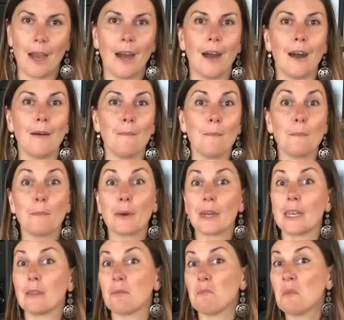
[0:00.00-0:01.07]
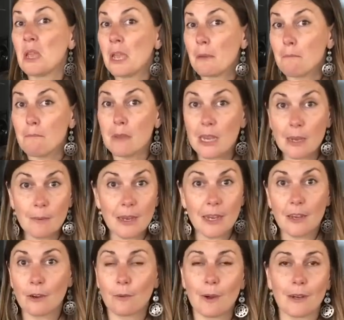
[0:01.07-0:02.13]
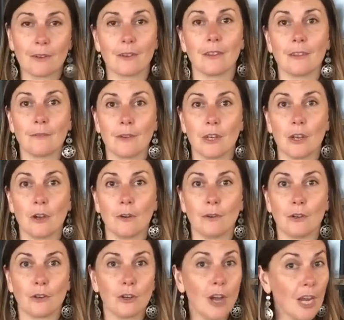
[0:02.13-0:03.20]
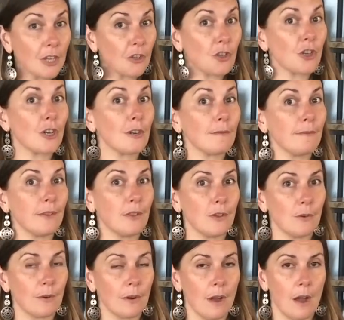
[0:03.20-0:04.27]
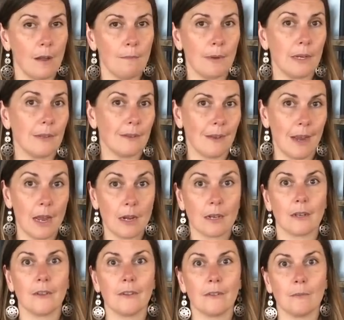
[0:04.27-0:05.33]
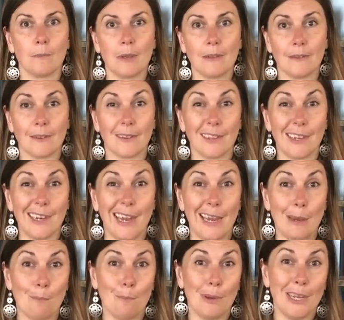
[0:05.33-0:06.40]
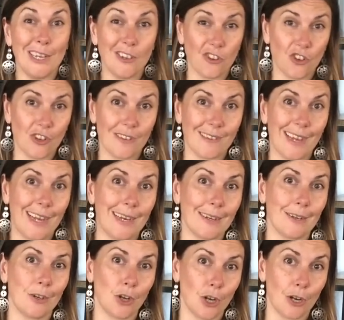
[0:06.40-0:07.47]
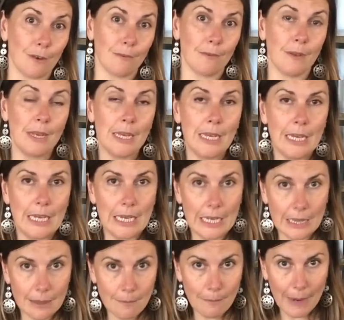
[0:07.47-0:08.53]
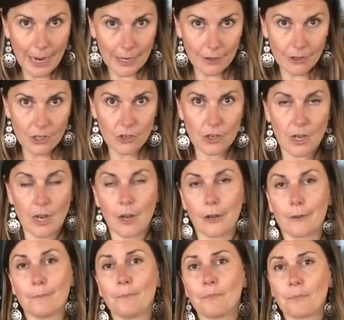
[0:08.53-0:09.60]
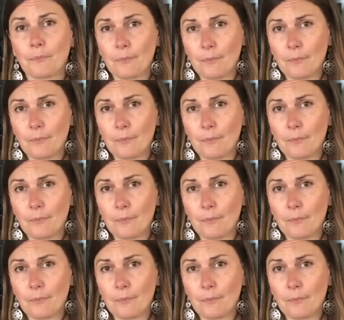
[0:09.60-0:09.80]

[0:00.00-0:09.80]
Um, but maybe you're watching this video and you're not sure if it's you or not, but sciatica is basically a pinched sciatic nerve in the back region here.